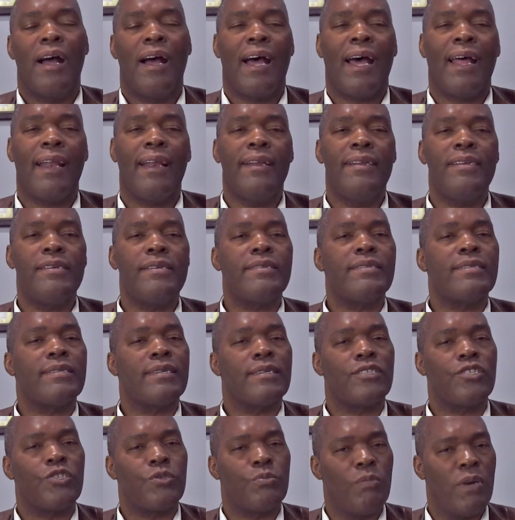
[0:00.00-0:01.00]
at least
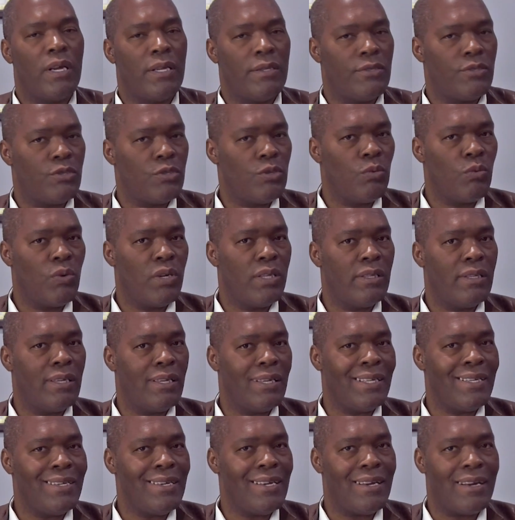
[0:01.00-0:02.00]
6 months during the
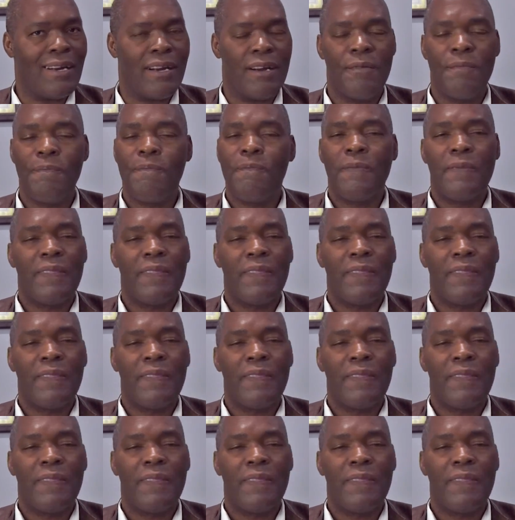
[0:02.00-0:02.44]
year.